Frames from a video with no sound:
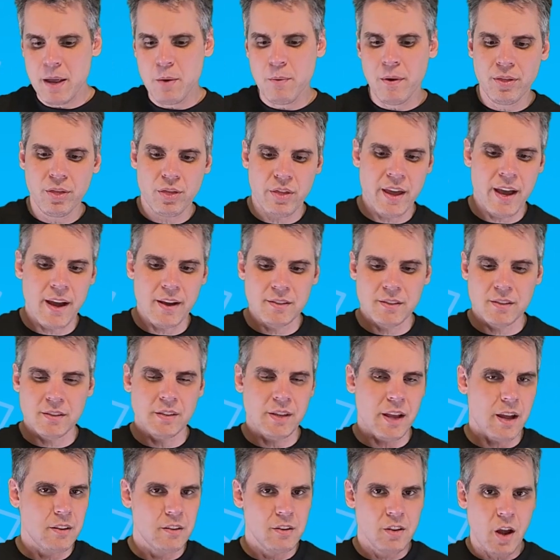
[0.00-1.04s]
The
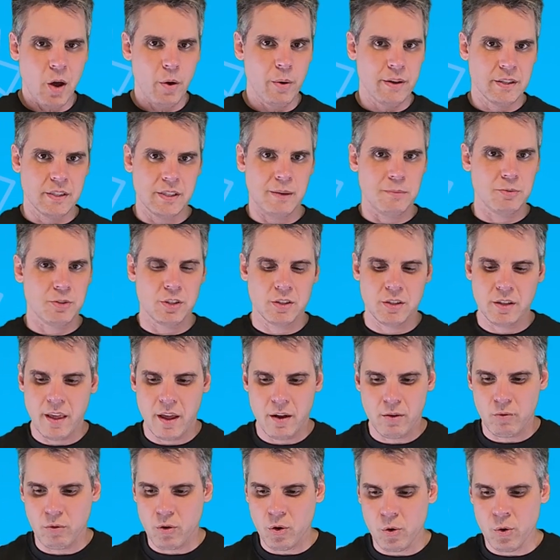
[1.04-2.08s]
P1000s are no
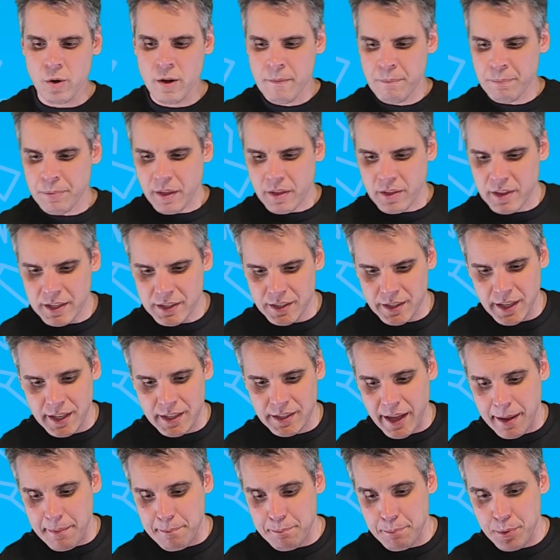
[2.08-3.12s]
exception to that rule.
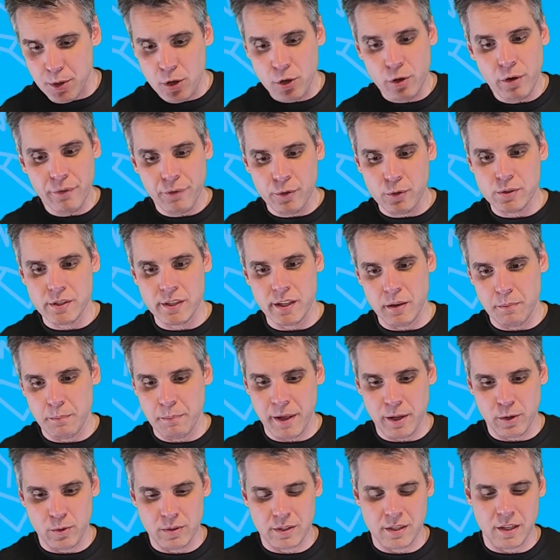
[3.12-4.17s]
This is a beautiful
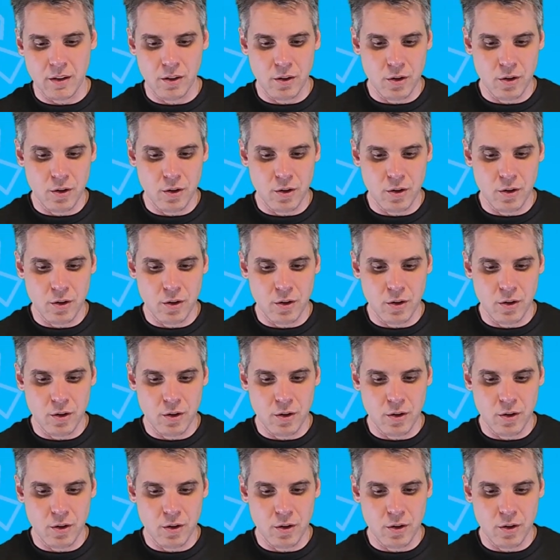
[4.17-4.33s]
set of